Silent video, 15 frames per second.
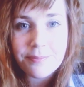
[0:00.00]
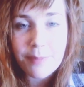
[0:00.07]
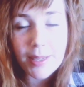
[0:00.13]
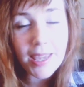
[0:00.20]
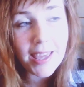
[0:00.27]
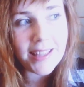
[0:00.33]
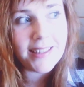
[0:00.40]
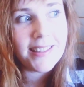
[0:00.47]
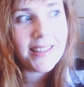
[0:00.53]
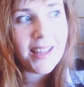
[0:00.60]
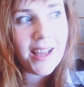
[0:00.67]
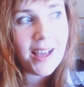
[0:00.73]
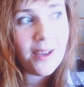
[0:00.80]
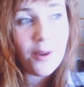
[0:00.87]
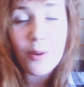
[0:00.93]
But yeah,
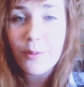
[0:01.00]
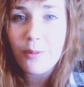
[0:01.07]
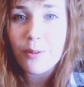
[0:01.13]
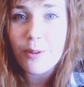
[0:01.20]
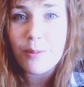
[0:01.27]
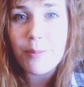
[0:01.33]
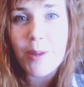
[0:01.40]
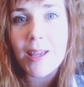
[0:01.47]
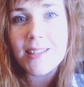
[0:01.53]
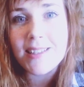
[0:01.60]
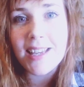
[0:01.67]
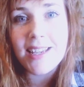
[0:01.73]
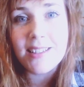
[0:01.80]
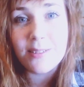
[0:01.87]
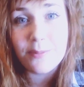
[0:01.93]
overall,
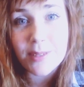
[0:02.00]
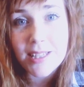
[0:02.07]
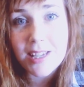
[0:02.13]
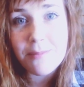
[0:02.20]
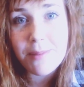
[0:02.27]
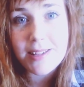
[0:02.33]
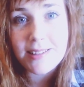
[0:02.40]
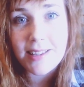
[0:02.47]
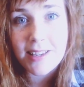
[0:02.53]
Bunkasai is a really amazing